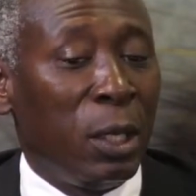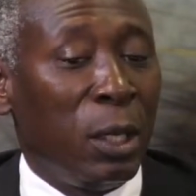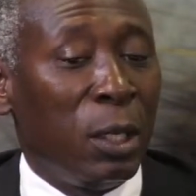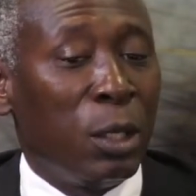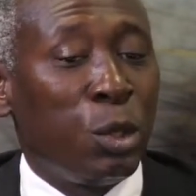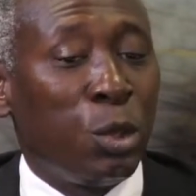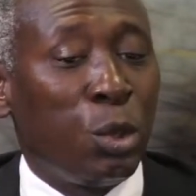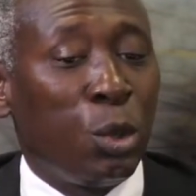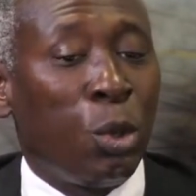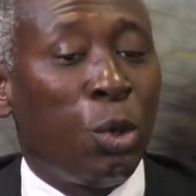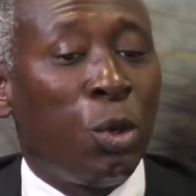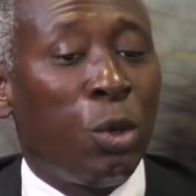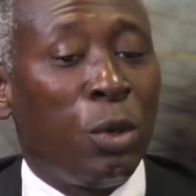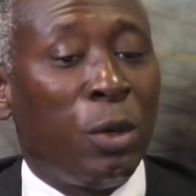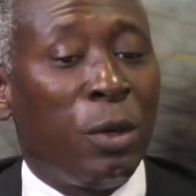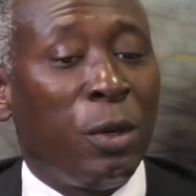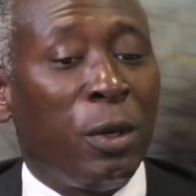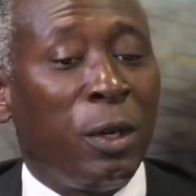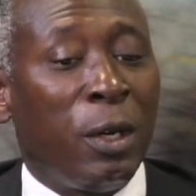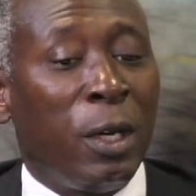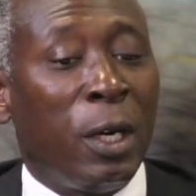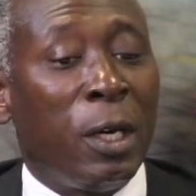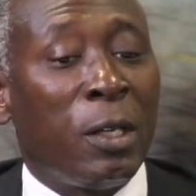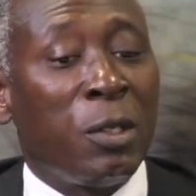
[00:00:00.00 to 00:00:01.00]
So,
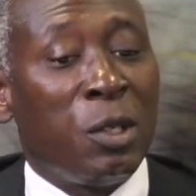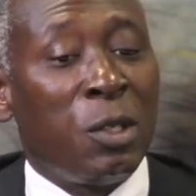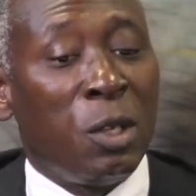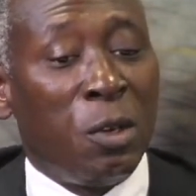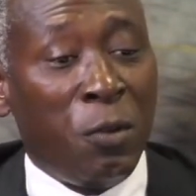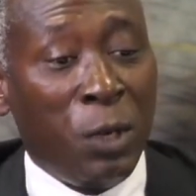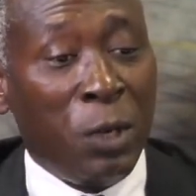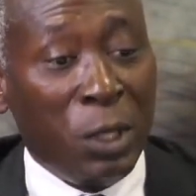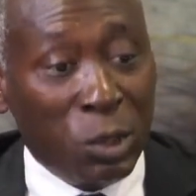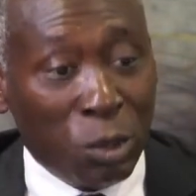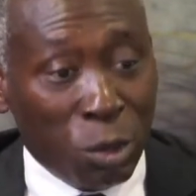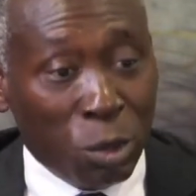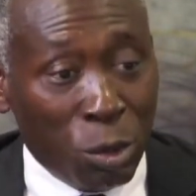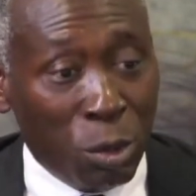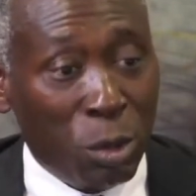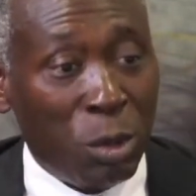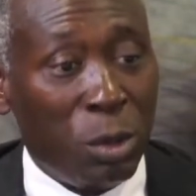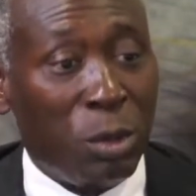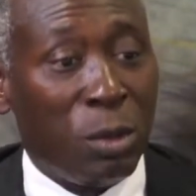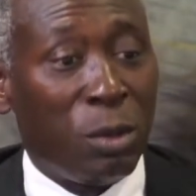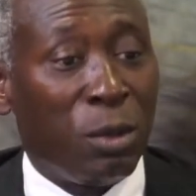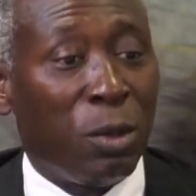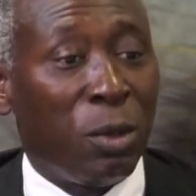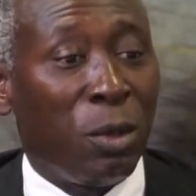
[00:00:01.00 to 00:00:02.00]
as a region
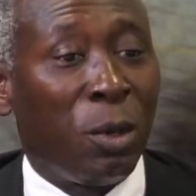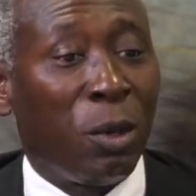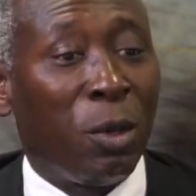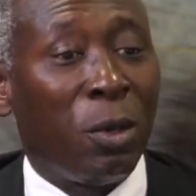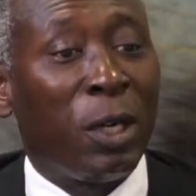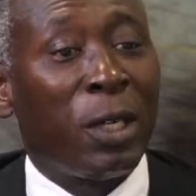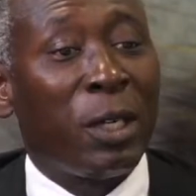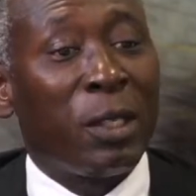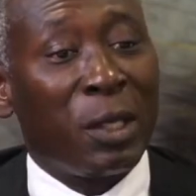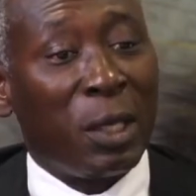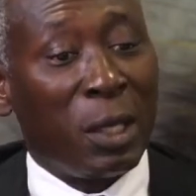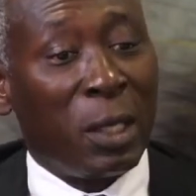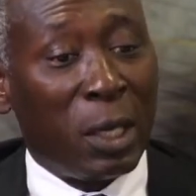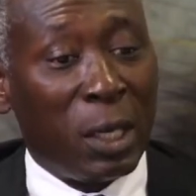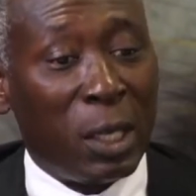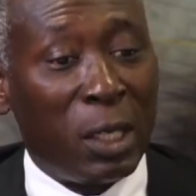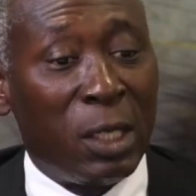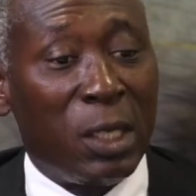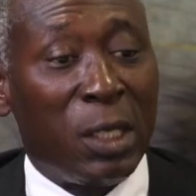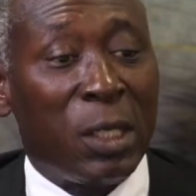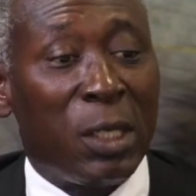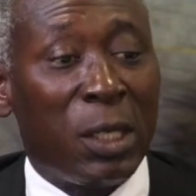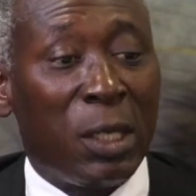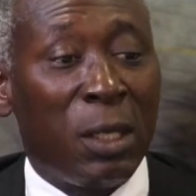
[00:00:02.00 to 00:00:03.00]
or as a
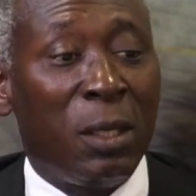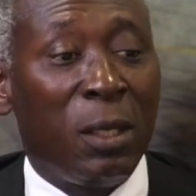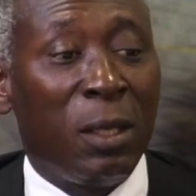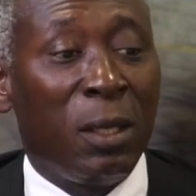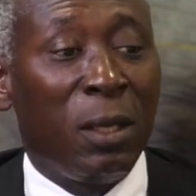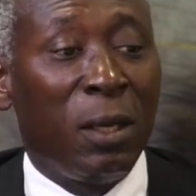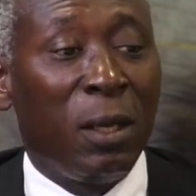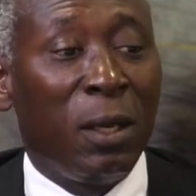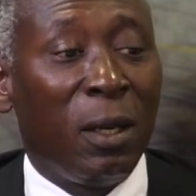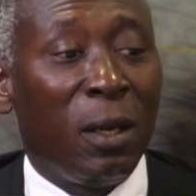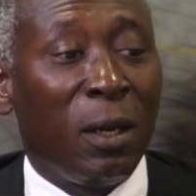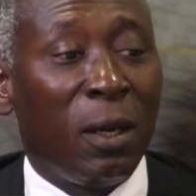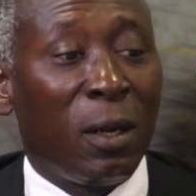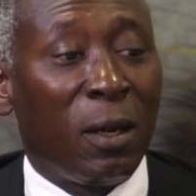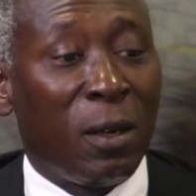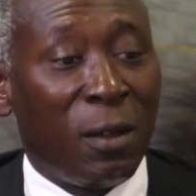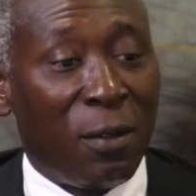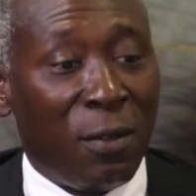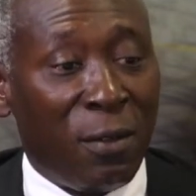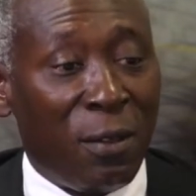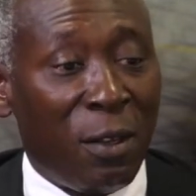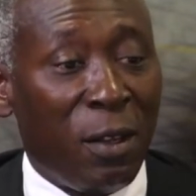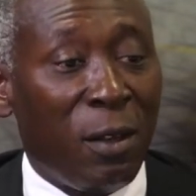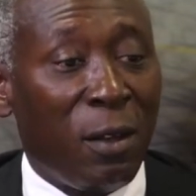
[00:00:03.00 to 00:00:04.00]
country, I
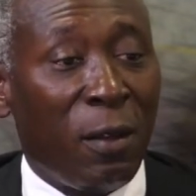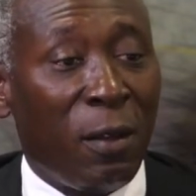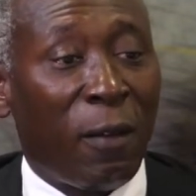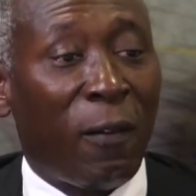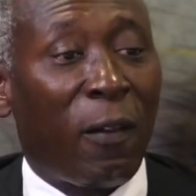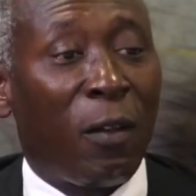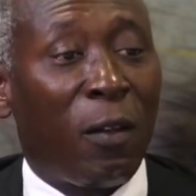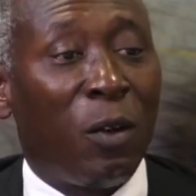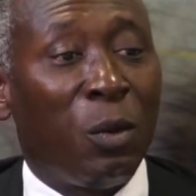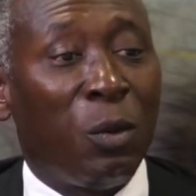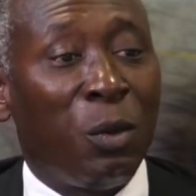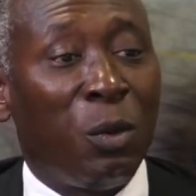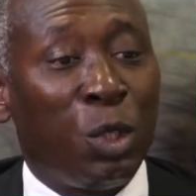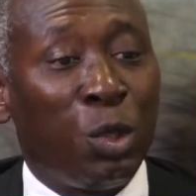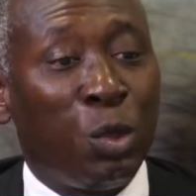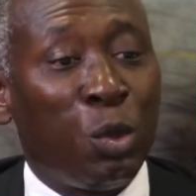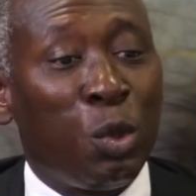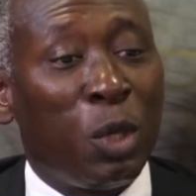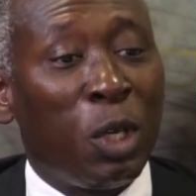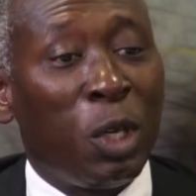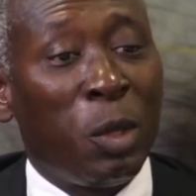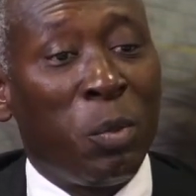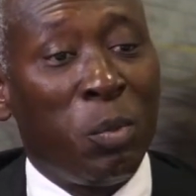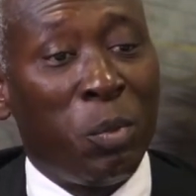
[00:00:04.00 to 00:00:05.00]
think we
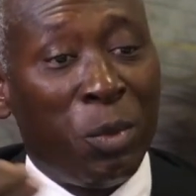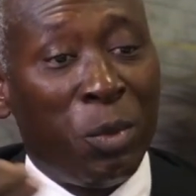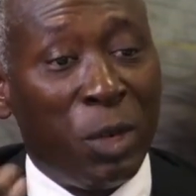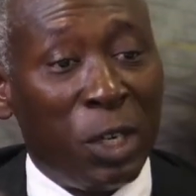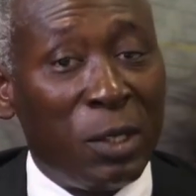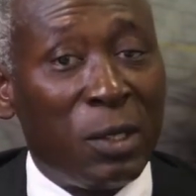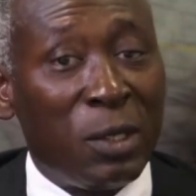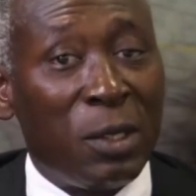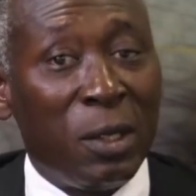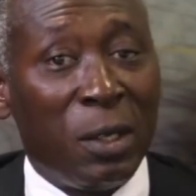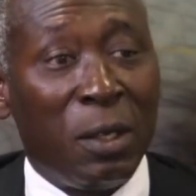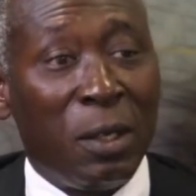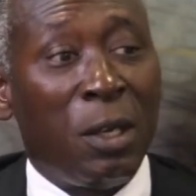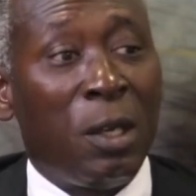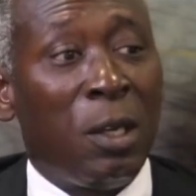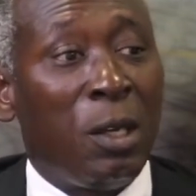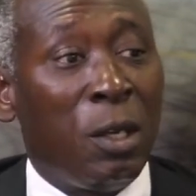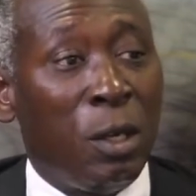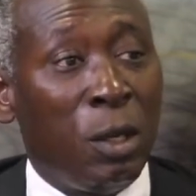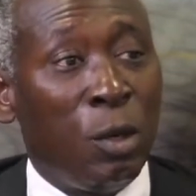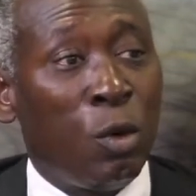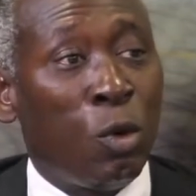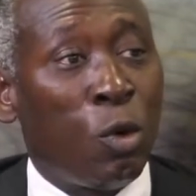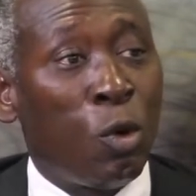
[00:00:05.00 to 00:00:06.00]
should embrace the
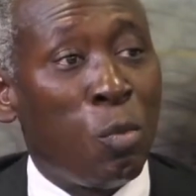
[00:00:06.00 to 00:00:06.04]
AEO